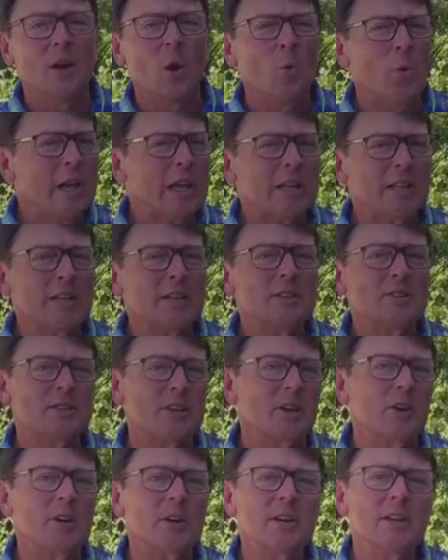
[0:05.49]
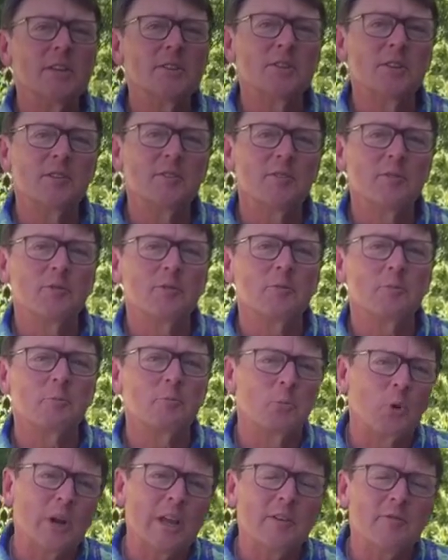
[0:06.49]
a weekly series of
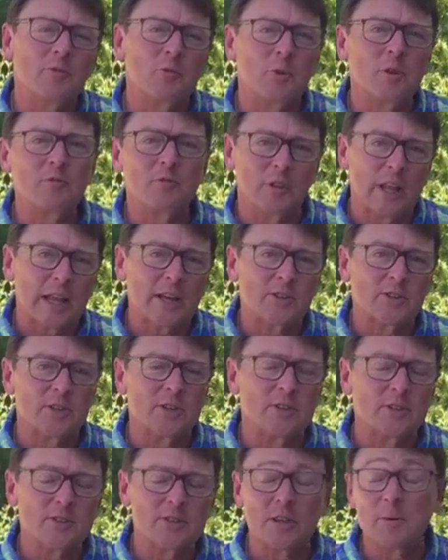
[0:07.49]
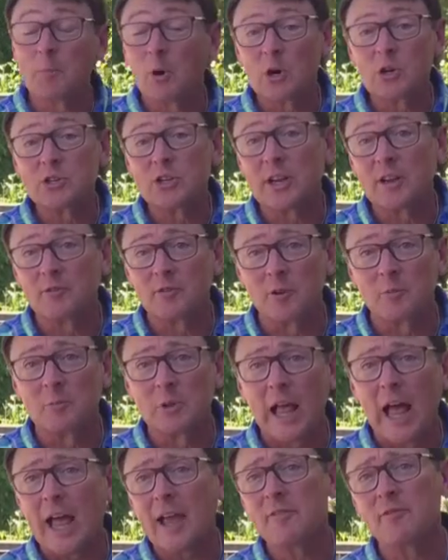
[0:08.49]
brief reflections emerging
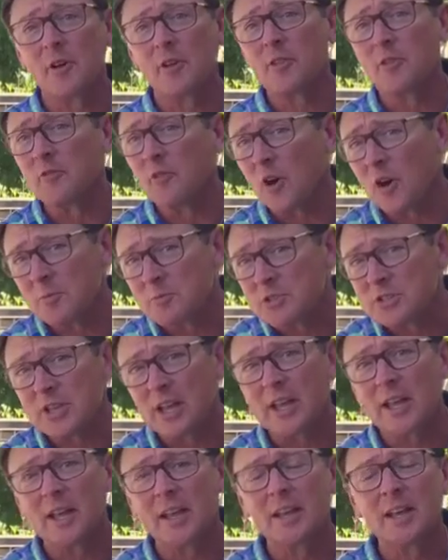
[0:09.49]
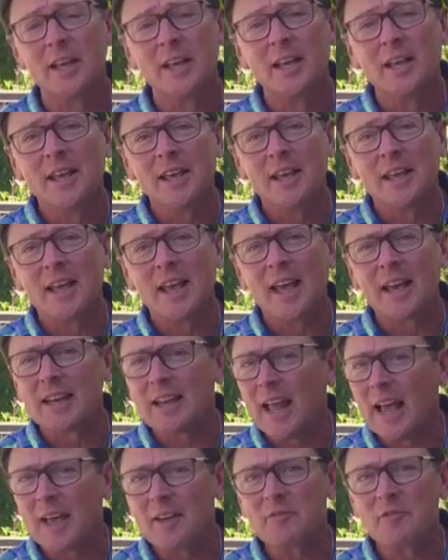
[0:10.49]
from life on the farmstead
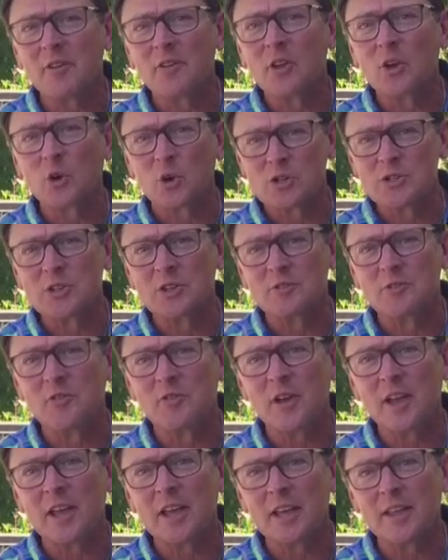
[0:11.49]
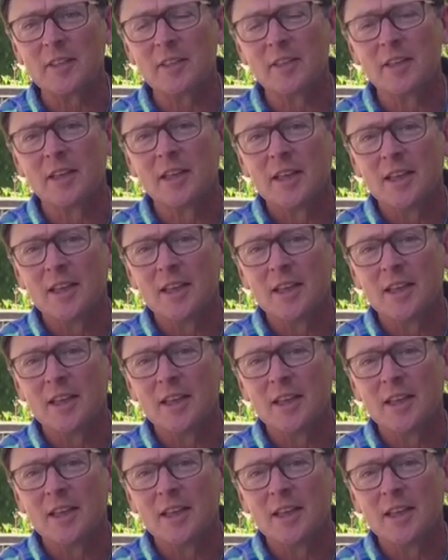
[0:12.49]
and life in the Christian faith.